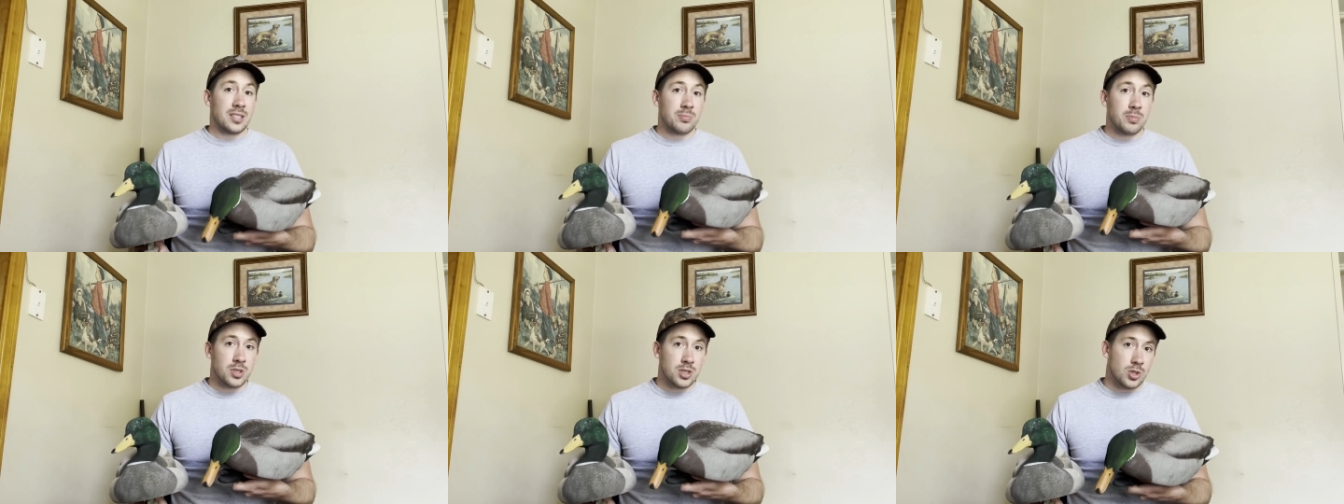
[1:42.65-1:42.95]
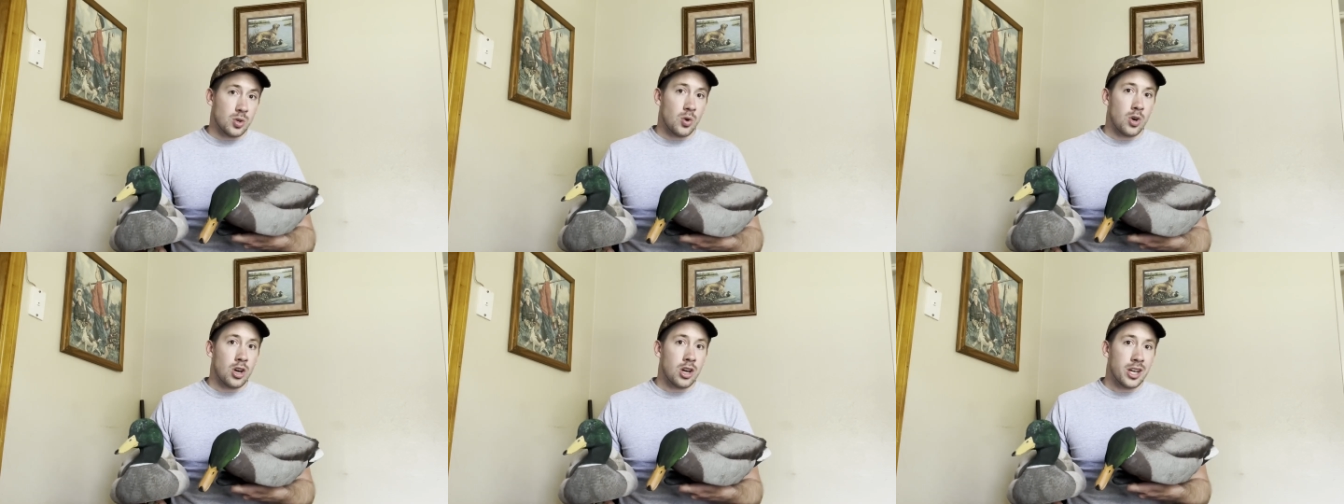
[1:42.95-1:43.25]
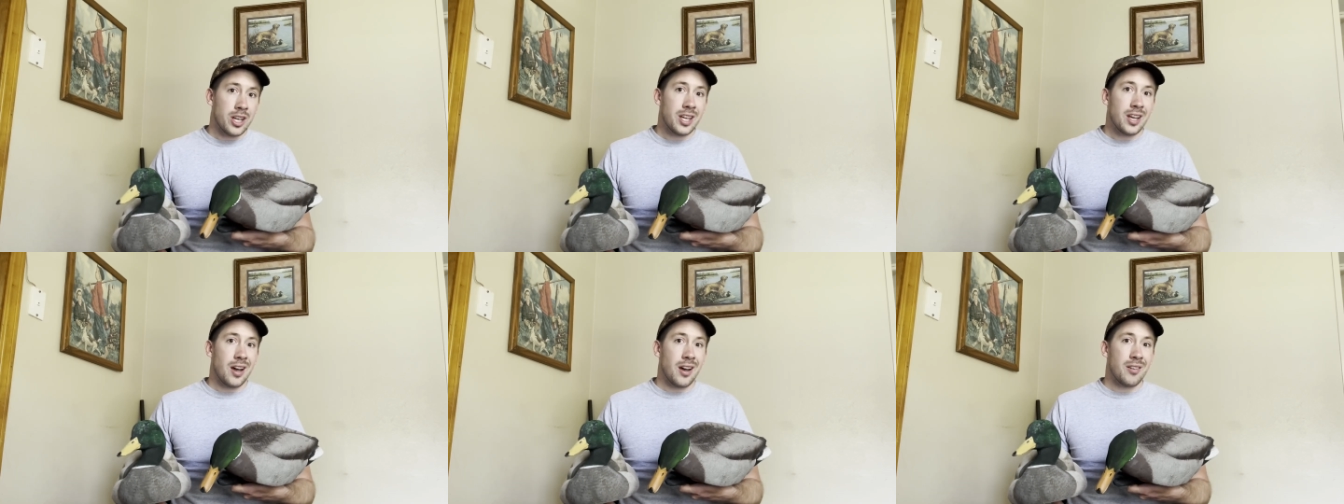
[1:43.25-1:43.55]

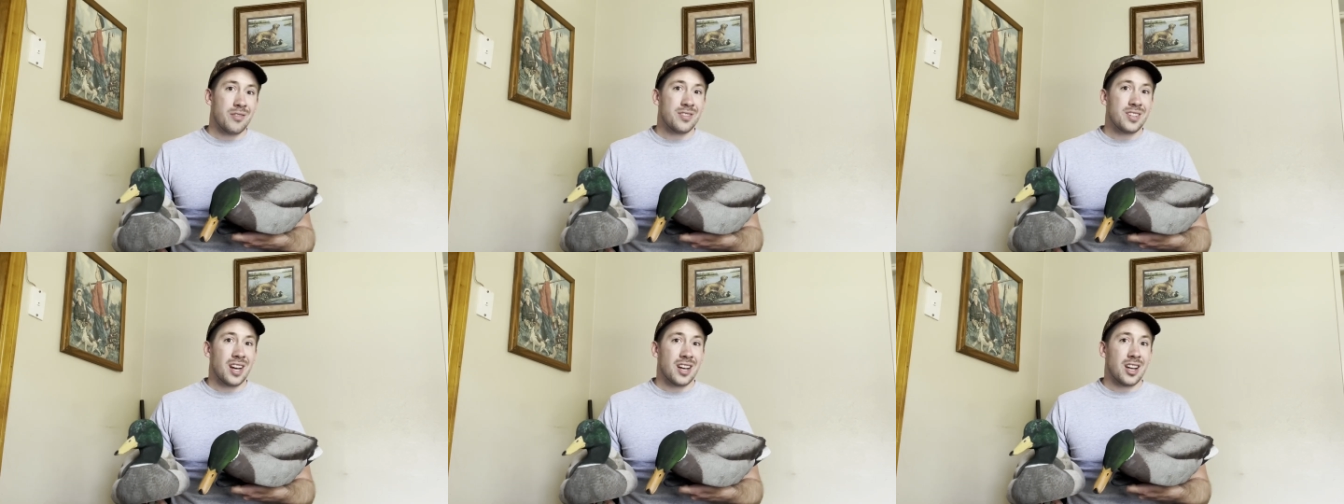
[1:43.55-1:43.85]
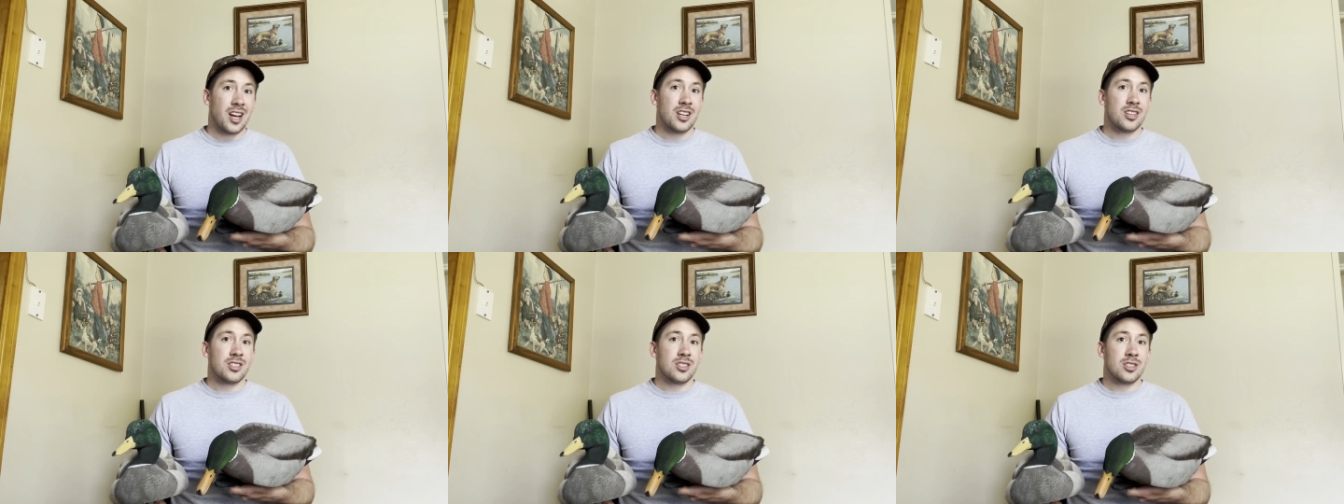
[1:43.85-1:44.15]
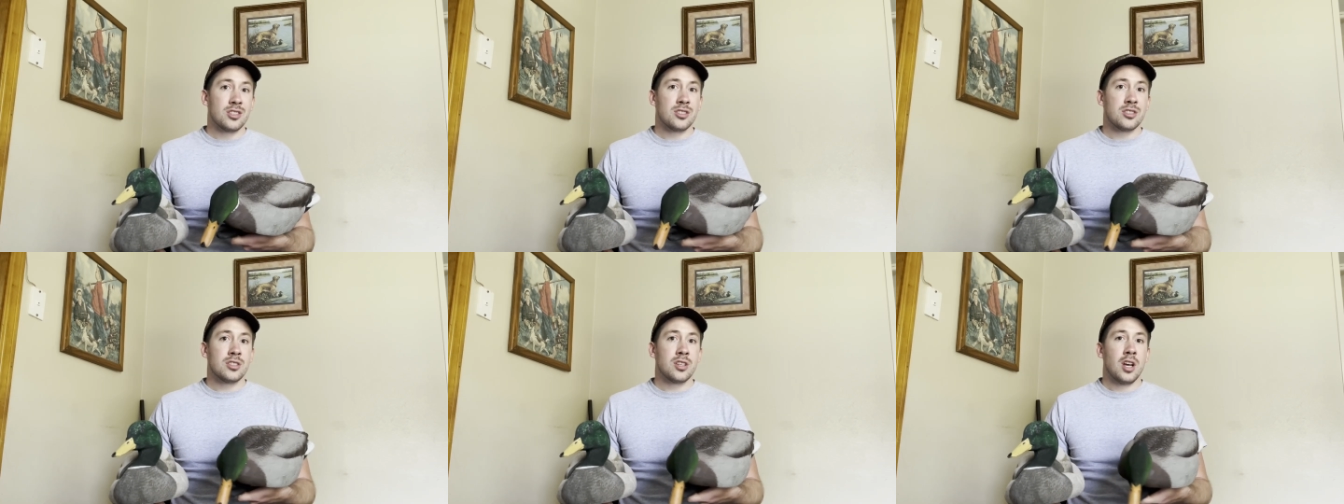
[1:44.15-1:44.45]
majority of duck
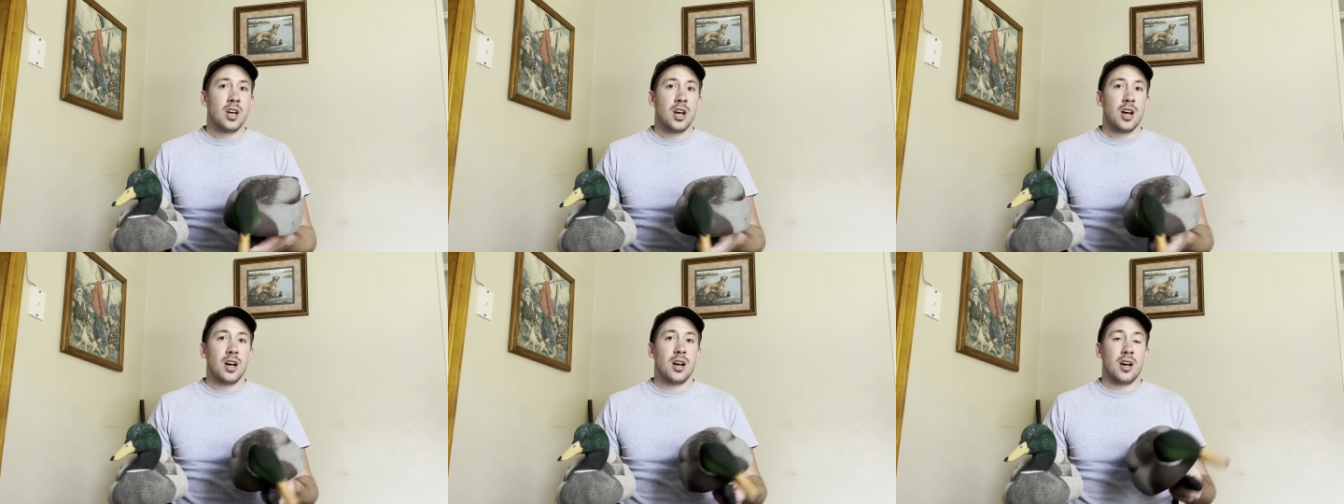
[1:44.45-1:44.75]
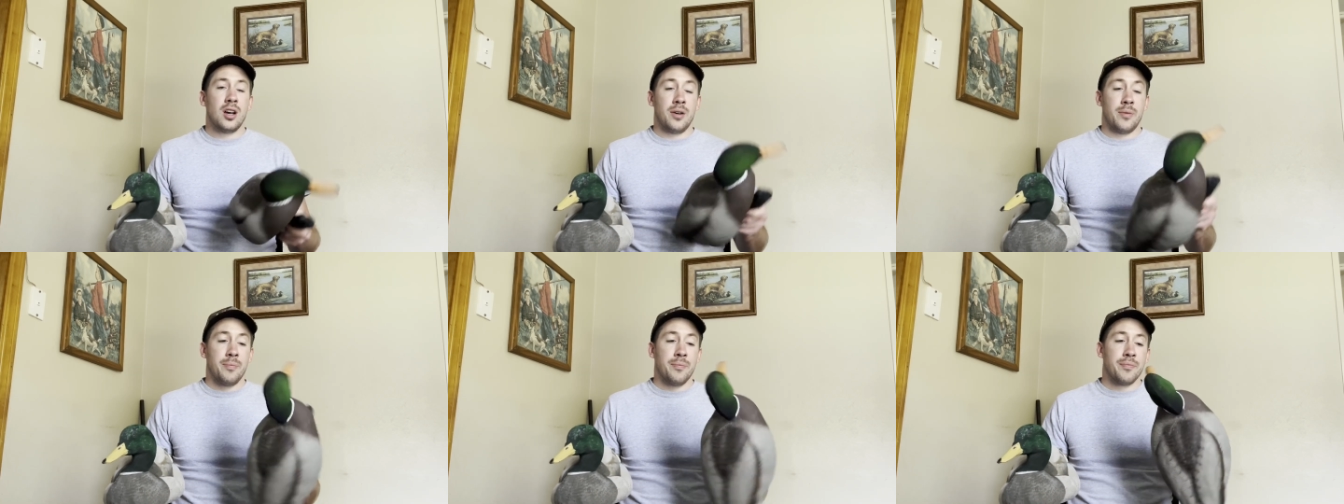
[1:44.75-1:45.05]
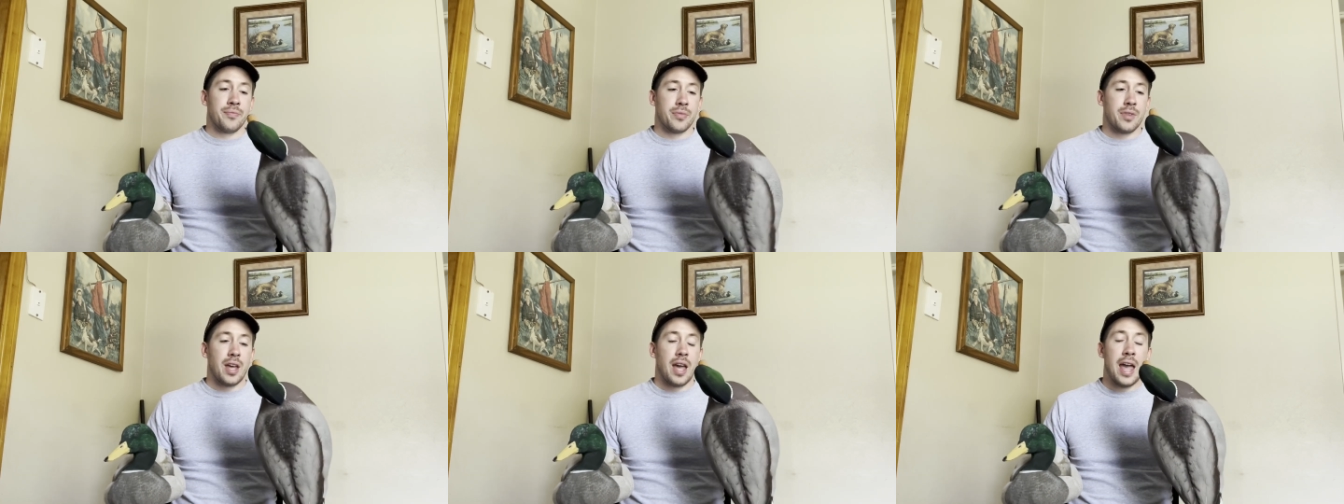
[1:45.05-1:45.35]
hunters,
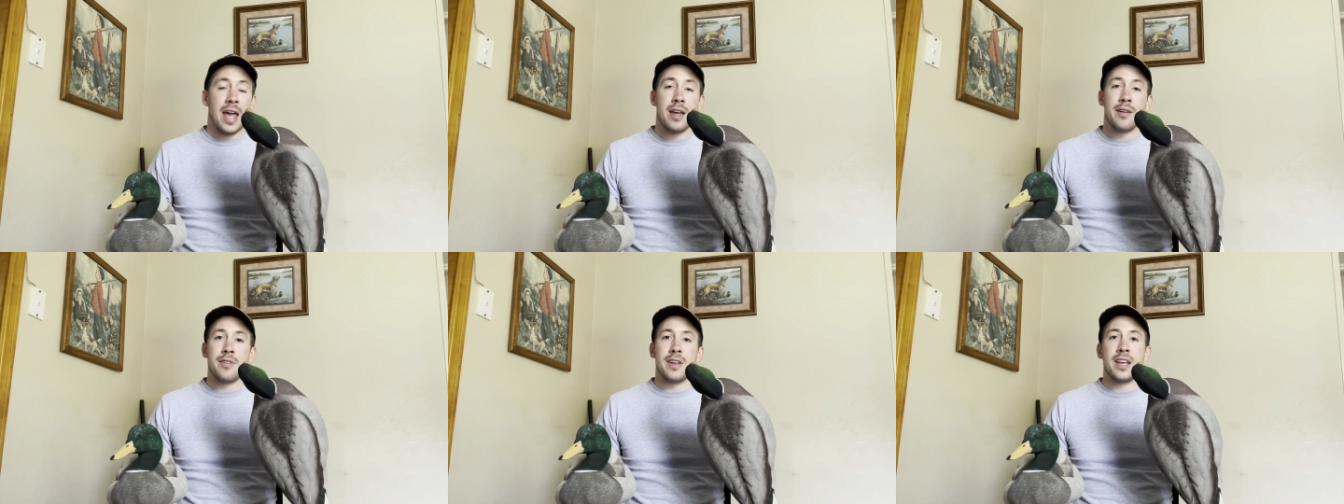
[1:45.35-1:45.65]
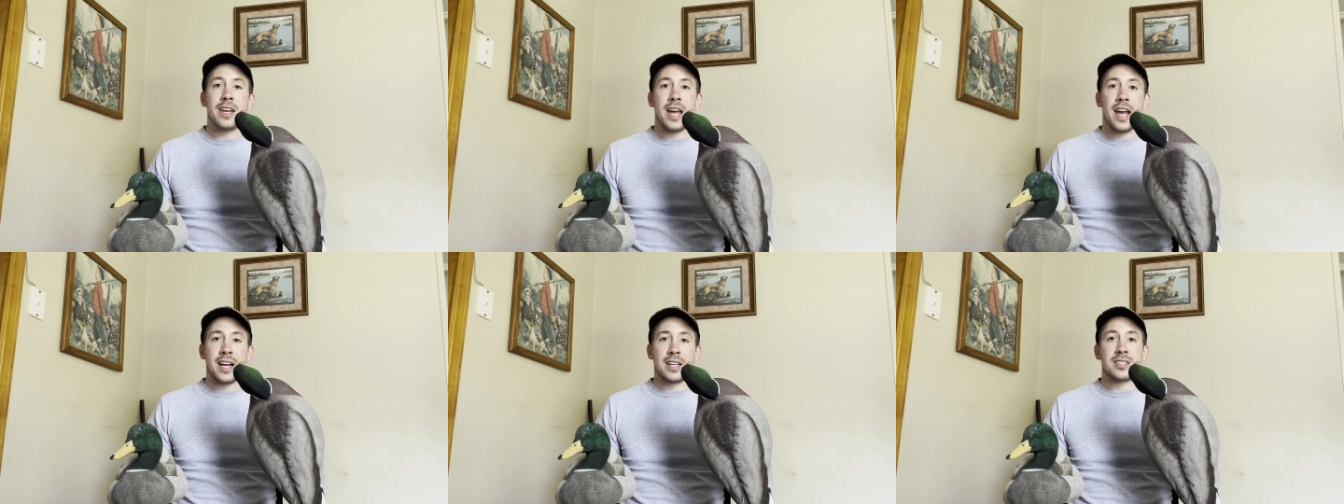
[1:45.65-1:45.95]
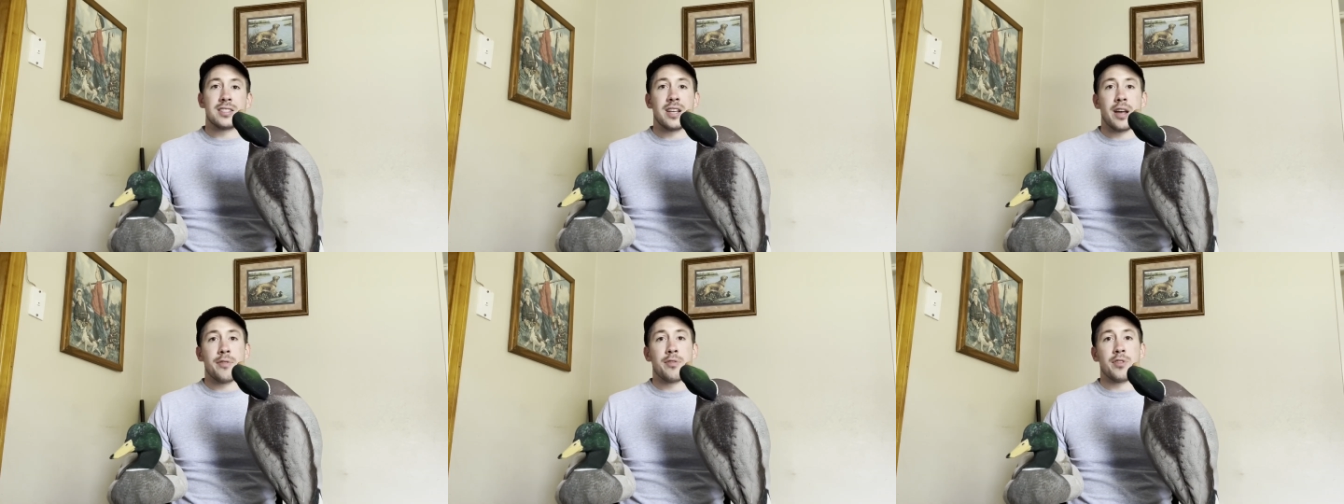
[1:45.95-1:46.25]
Avian X
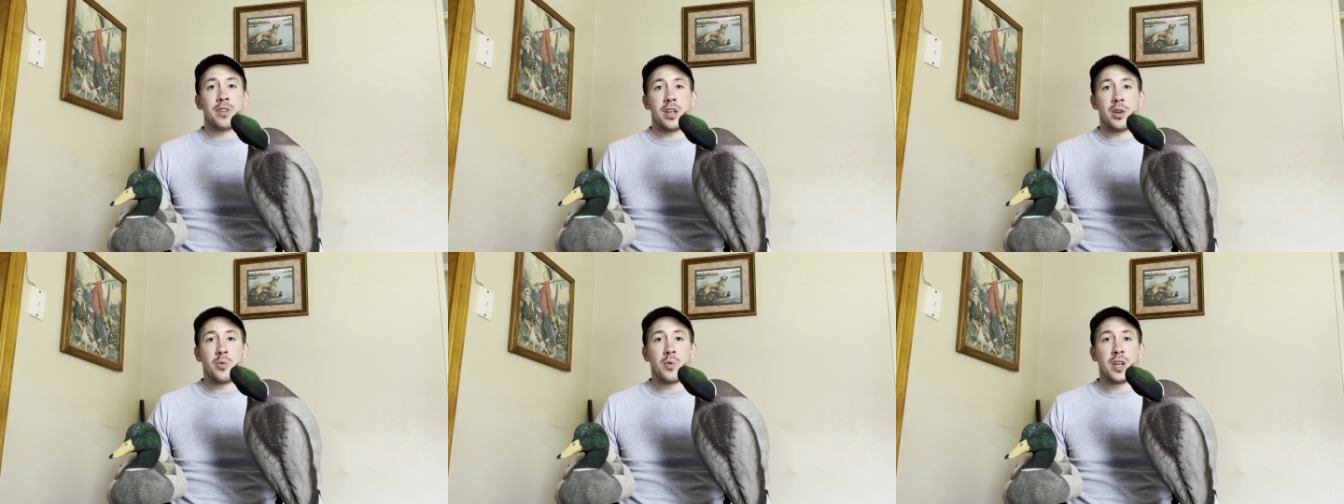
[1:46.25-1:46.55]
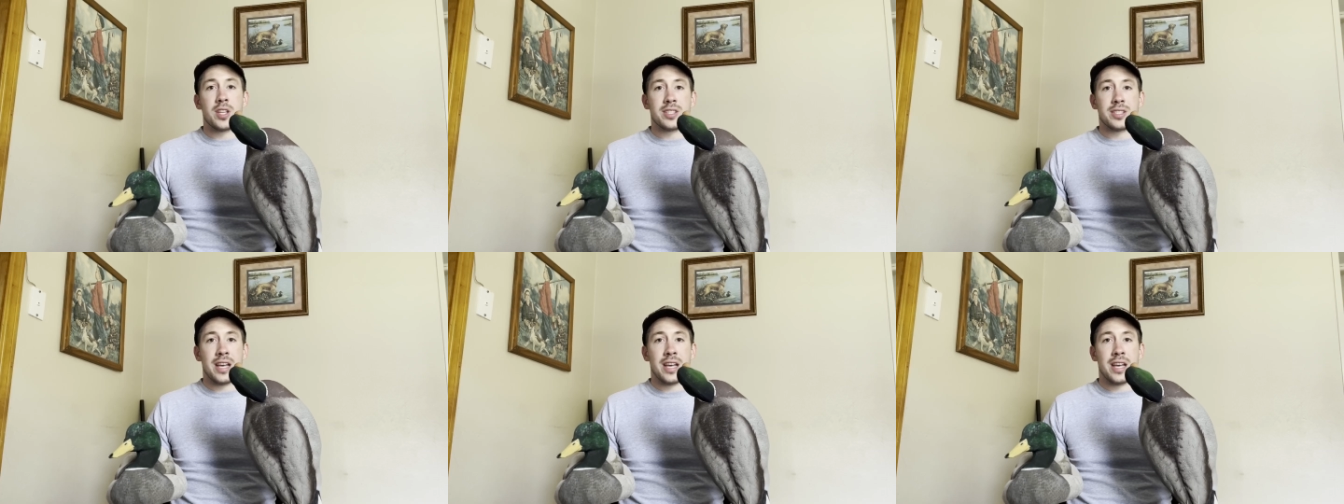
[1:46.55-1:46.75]
definitely wins